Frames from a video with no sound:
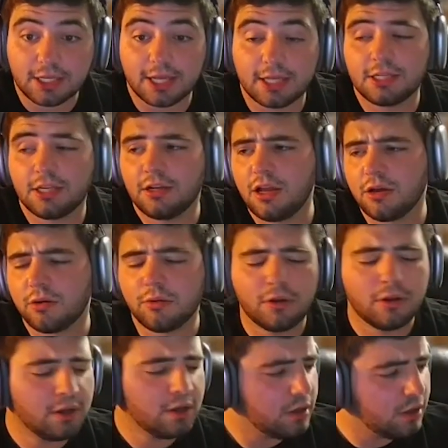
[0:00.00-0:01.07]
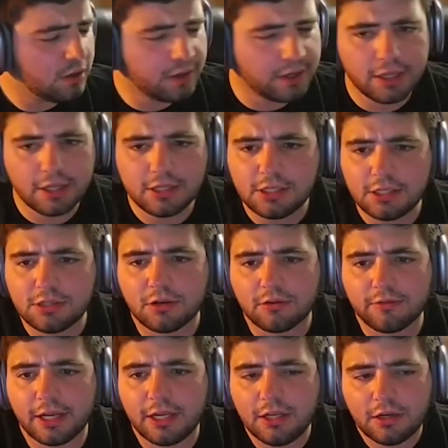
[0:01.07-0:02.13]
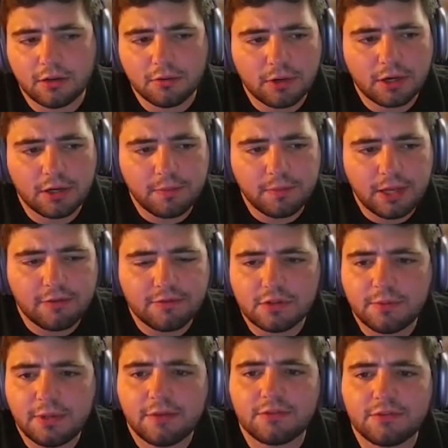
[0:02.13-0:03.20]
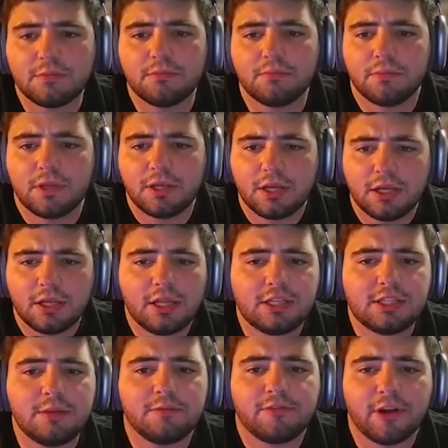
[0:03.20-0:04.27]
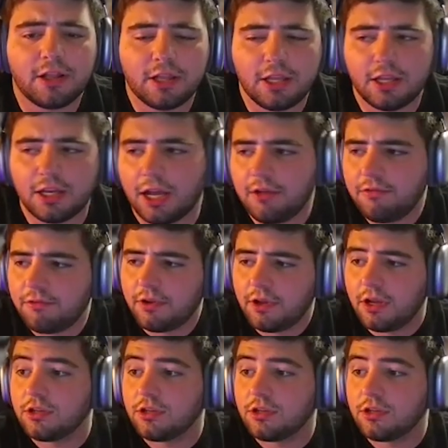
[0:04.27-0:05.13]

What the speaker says: I said, oh, okay, this is all right. We have some, they seem friendly enough.